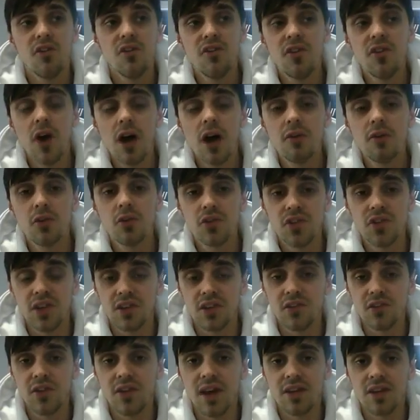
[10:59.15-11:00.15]
5,000 or
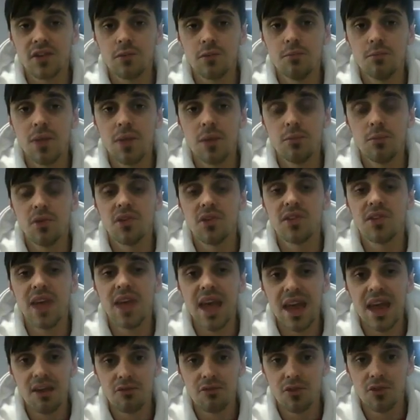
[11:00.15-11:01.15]
6,000 members
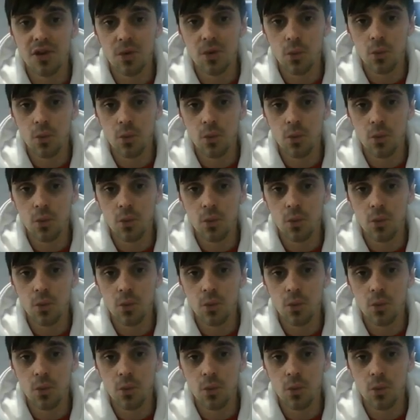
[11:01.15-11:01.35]
every